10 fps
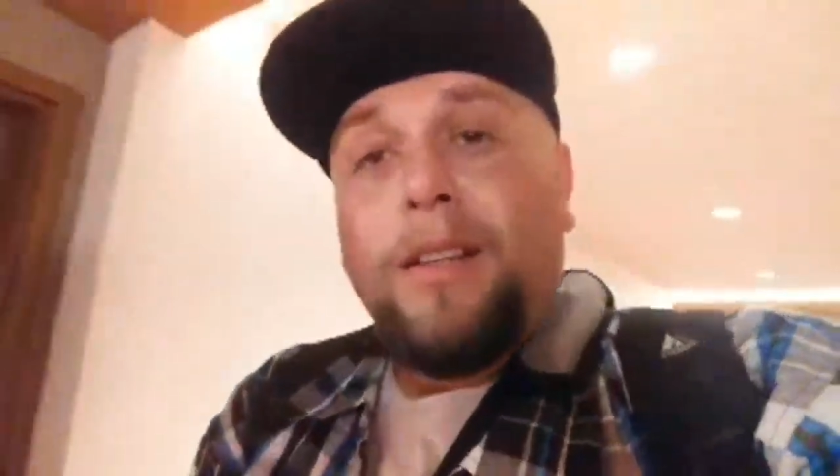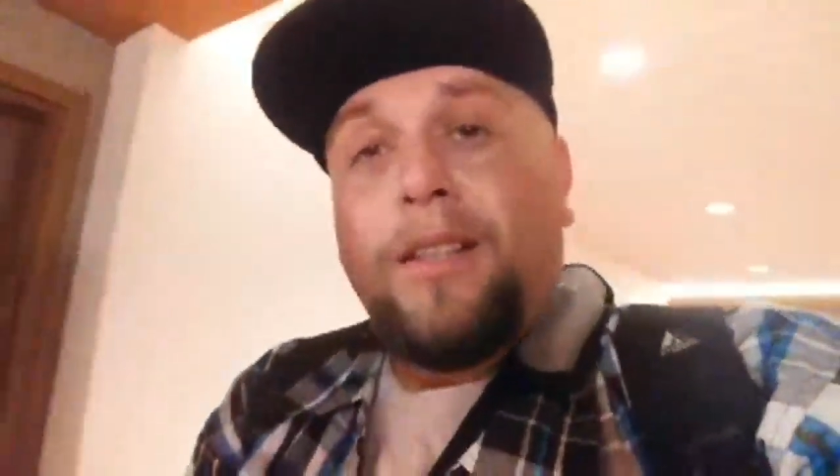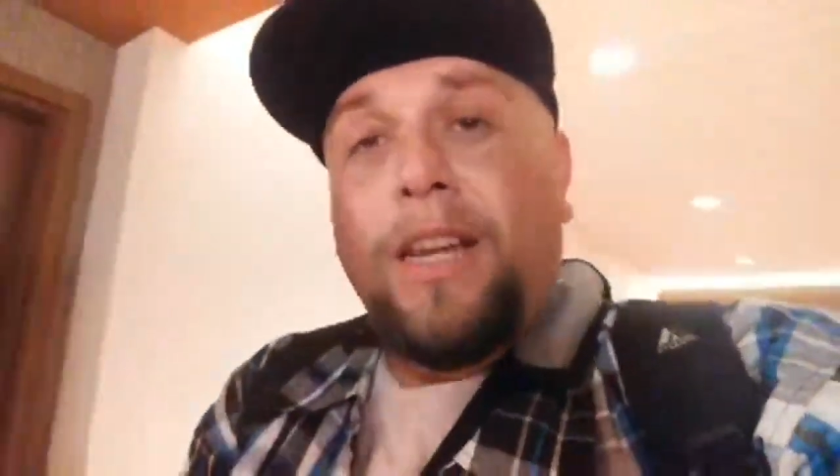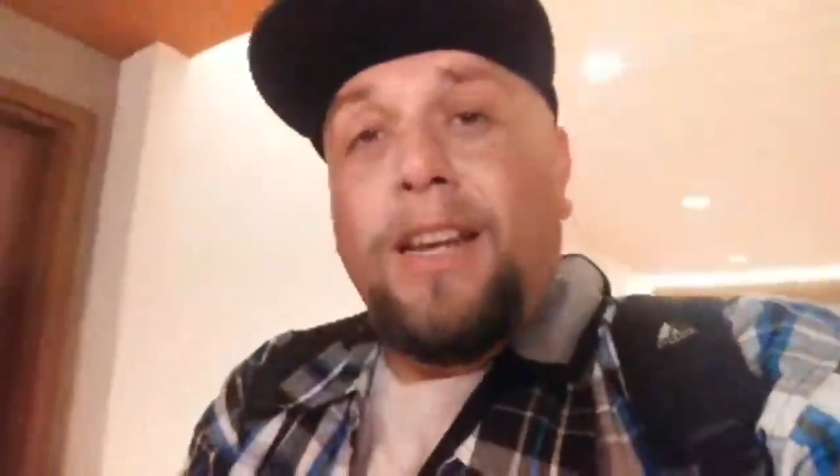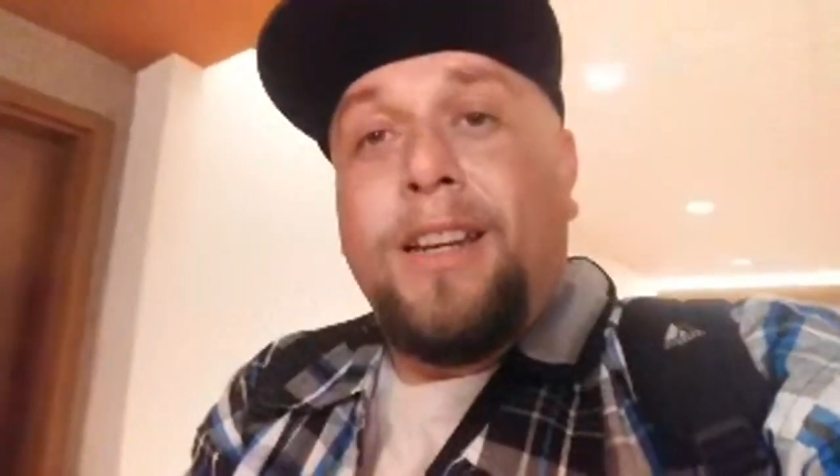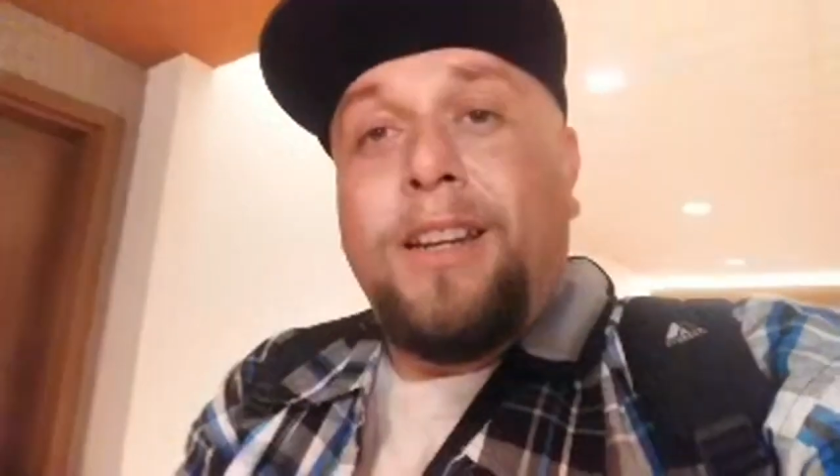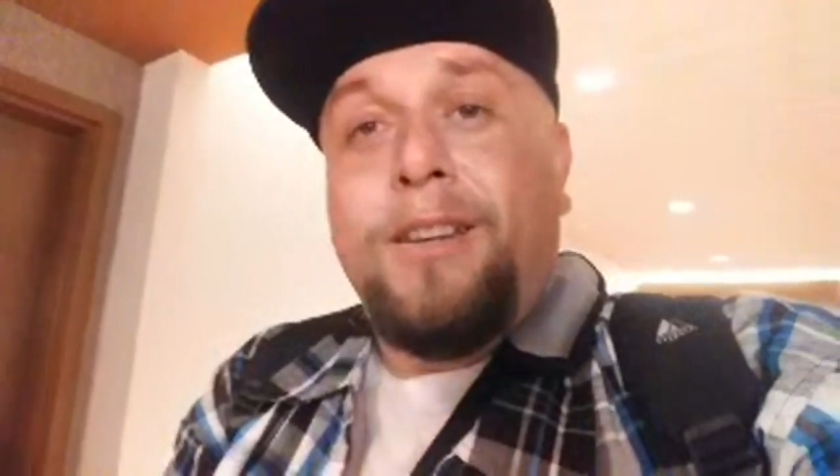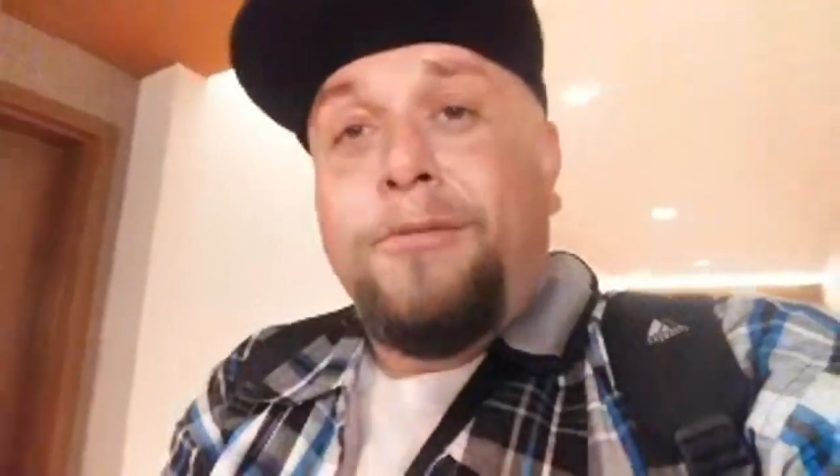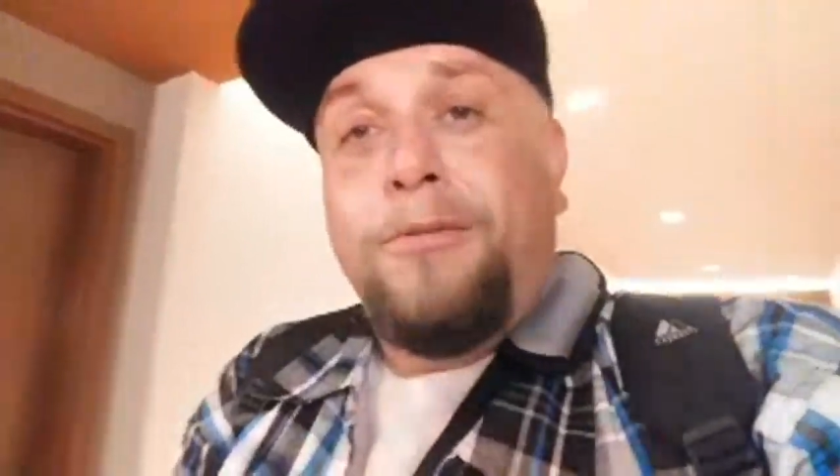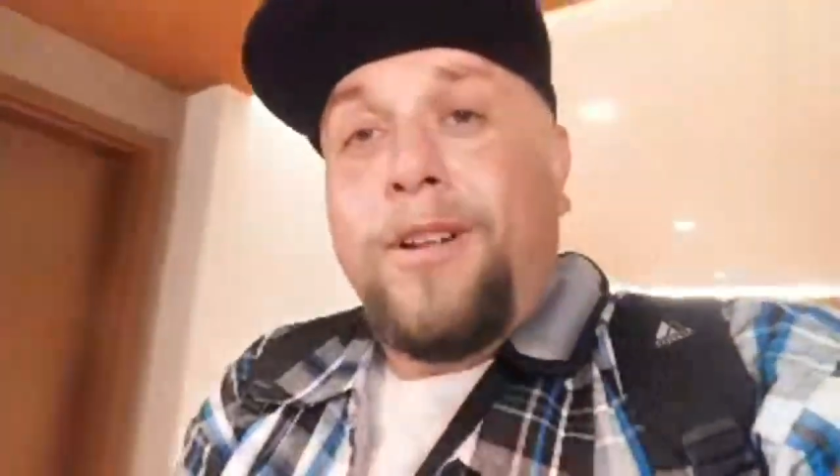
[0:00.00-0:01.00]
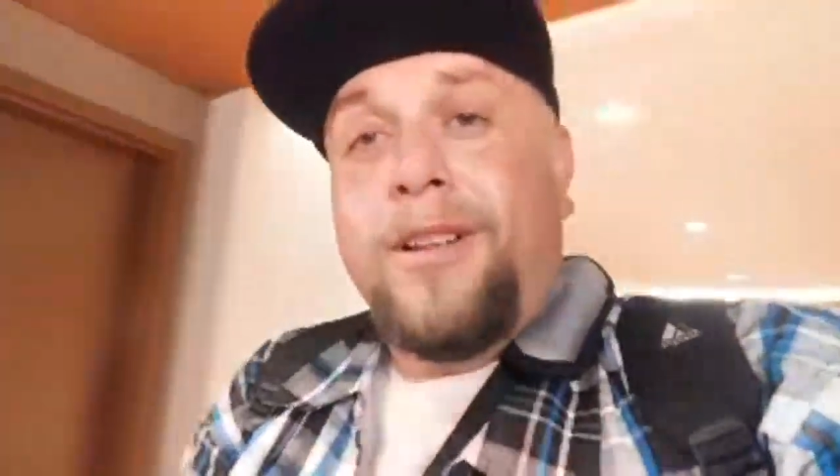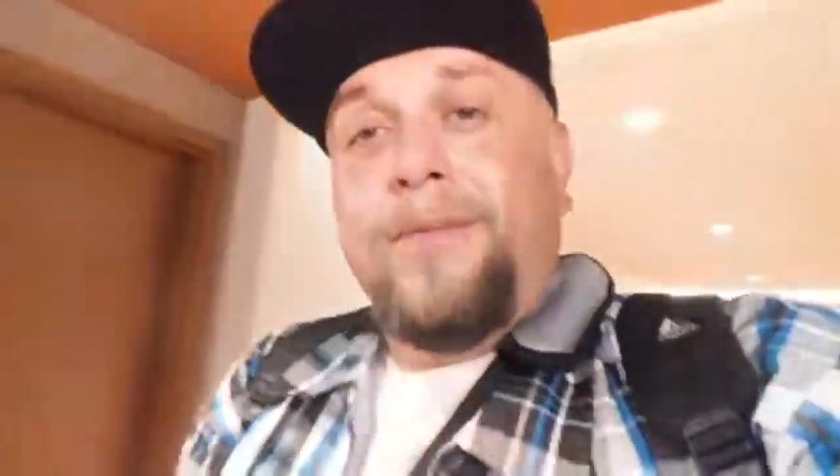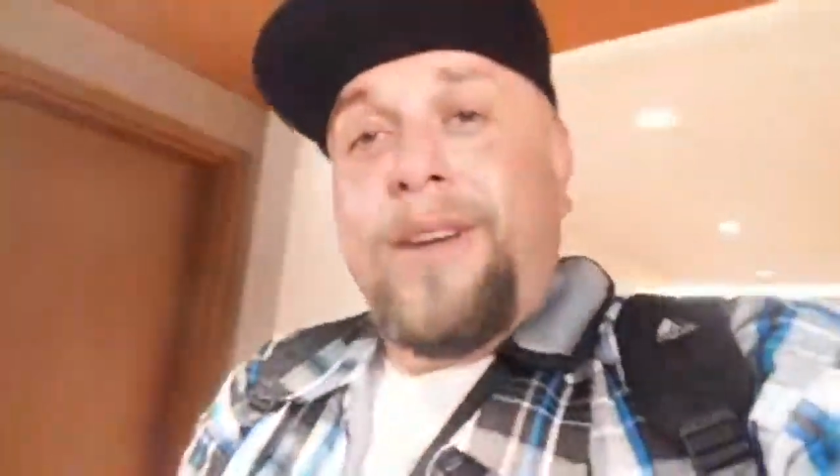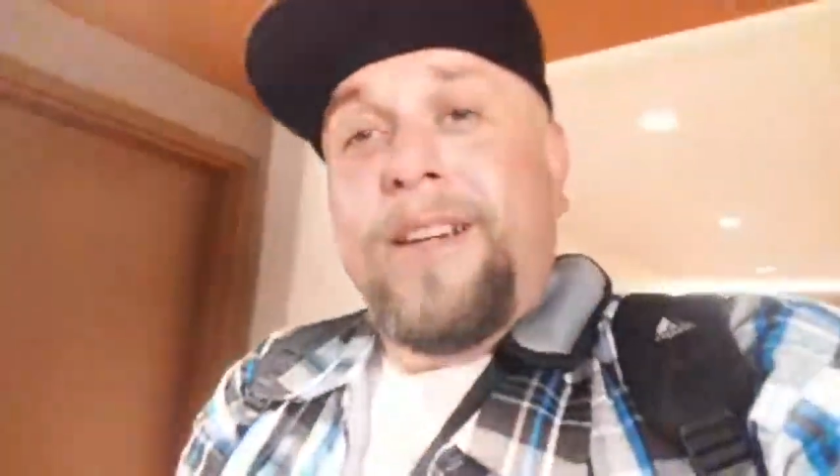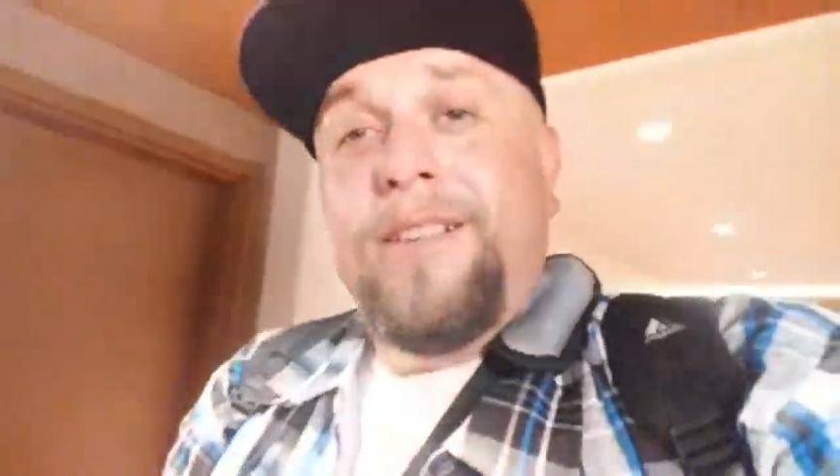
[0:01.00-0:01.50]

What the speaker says: Jalen, welcome. How you